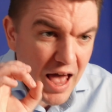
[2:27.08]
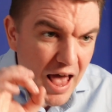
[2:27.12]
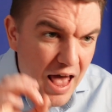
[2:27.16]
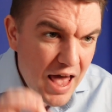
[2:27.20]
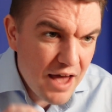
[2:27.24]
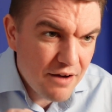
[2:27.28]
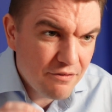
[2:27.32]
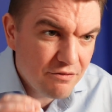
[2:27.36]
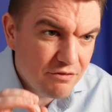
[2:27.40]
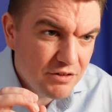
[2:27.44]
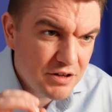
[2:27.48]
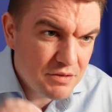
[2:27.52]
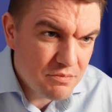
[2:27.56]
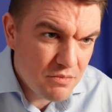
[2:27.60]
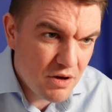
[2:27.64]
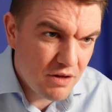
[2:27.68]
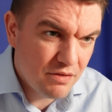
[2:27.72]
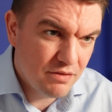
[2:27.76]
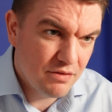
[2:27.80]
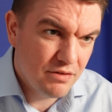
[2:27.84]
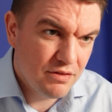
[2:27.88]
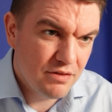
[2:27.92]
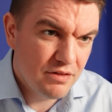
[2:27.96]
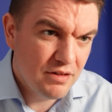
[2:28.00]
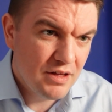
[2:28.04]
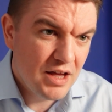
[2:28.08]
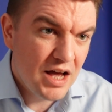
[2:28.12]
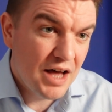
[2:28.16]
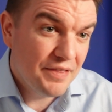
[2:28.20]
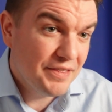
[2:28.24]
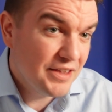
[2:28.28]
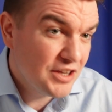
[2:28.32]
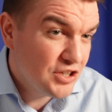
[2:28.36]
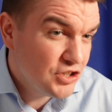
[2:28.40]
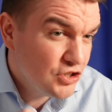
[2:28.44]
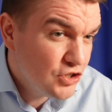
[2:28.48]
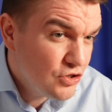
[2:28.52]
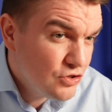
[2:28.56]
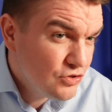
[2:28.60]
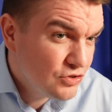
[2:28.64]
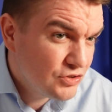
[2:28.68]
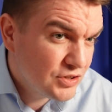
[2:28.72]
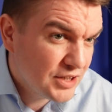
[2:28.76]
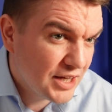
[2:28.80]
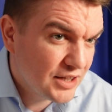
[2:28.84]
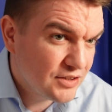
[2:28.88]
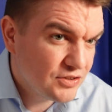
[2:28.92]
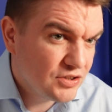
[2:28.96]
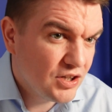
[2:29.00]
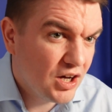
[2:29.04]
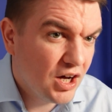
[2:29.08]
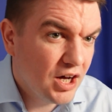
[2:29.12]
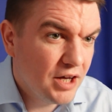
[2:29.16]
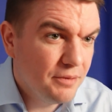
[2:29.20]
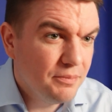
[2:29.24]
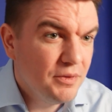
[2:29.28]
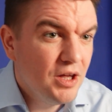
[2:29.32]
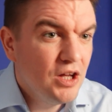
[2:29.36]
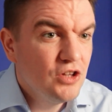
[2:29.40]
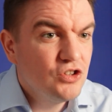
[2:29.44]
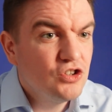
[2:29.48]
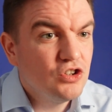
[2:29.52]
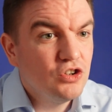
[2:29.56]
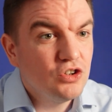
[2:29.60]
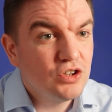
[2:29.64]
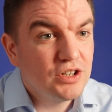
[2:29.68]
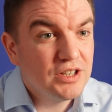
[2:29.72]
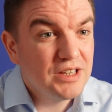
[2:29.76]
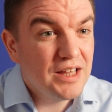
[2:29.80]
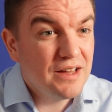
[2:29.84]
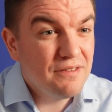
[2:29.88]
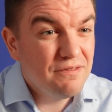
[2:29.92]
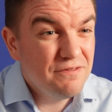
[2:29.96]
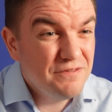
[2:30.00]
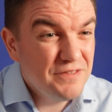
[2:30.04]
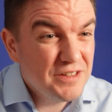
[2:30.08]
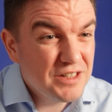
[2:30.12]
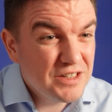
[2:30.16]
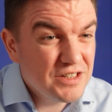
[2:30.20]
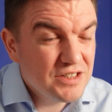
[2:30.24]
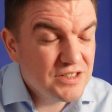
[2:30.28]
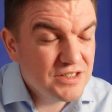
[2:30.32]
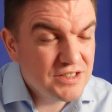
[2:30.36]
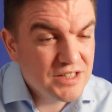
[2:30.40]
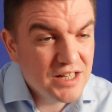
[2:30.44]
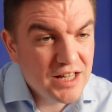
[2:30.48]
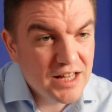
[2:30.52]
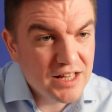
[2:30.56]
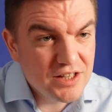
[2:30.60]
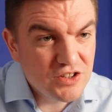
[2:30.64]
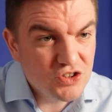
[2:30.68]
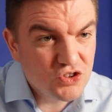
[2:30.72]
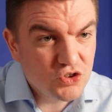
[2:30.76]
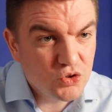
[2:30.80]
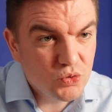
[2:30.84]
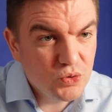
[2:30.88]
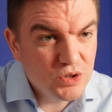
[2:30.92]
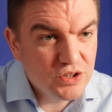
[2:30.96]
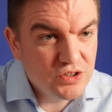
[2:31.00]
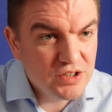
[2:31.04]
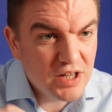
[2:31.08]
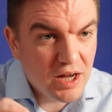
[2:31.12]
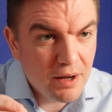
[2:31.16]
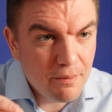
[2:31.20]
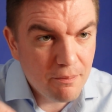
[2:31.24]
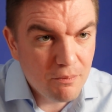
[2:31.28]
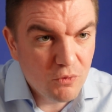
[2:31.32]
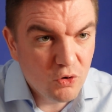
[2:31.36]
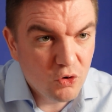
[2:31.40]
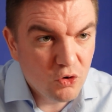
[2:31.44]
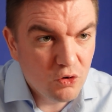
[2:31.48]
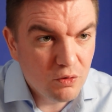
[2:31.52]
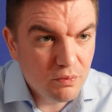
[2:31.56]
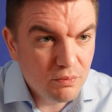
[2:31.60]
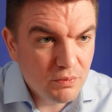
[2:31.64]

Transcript: every month, and they're using that time to look at their figures and squeeze out more